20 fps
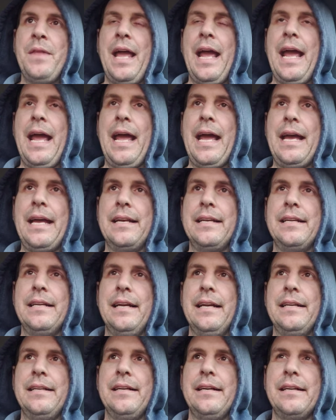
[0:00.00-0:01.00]
And
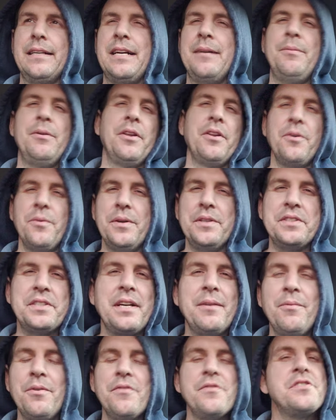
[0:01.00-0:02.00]
a couple other ones, a
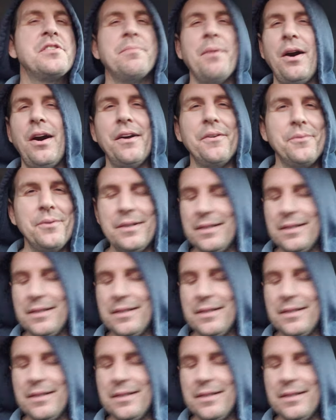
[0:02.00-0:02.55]
couple of the Spawn